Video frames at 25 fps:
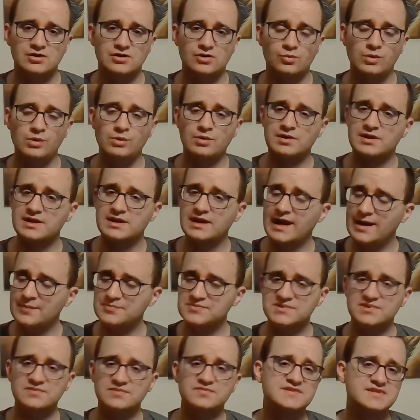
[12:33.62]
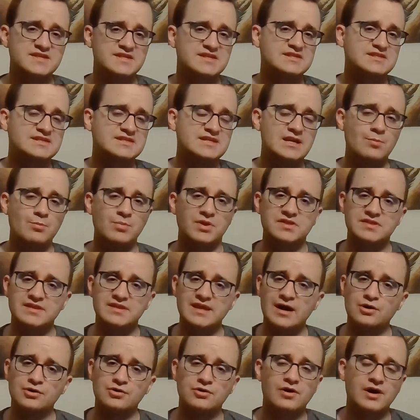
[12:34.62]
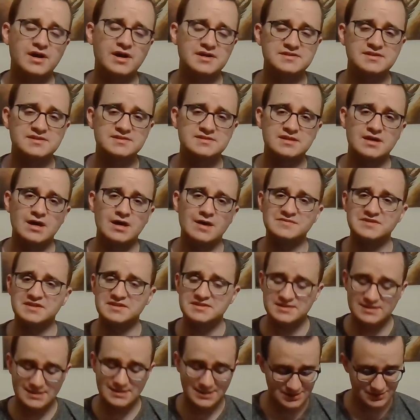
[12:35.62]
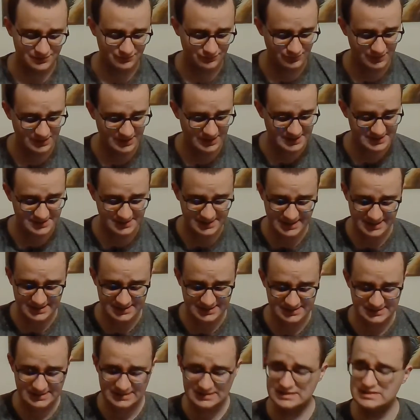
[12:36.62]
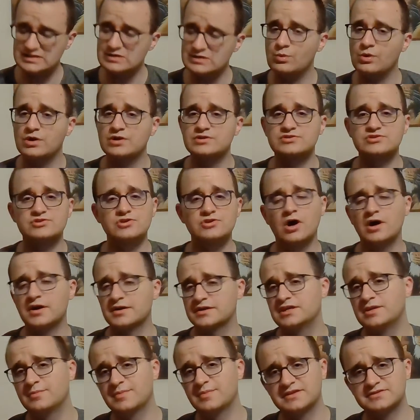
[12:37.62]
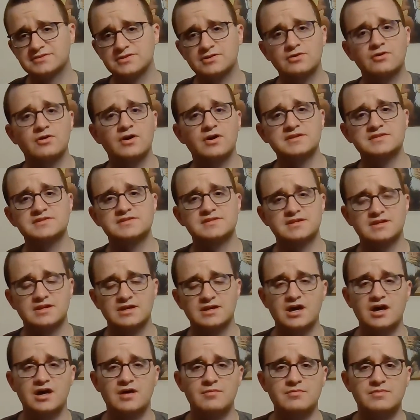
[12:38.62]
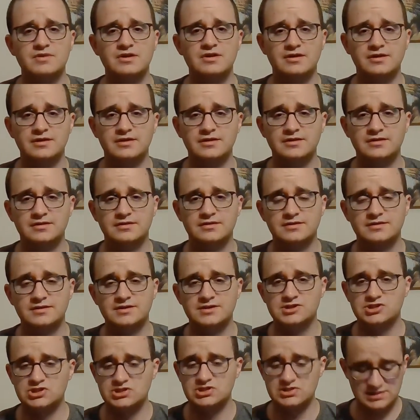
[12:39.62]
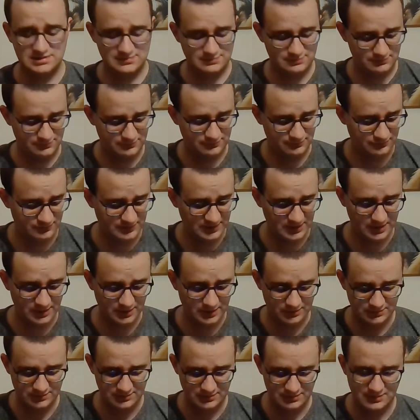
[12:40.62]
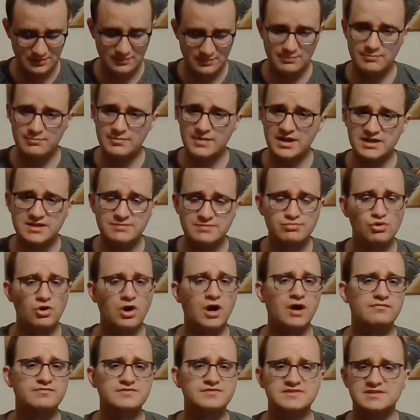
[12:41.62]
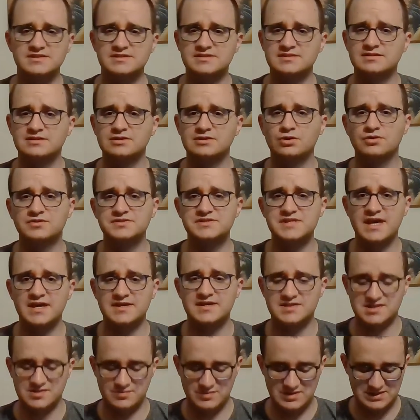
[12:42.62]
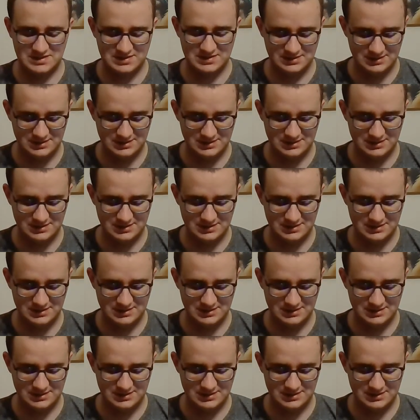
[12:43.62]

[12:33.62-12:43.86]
We were captives to sin, but now Christ has come to set us free. Isaiah 61 is talking about the Christ to come. Jesus fulfilled many prophecies of the Old Testament.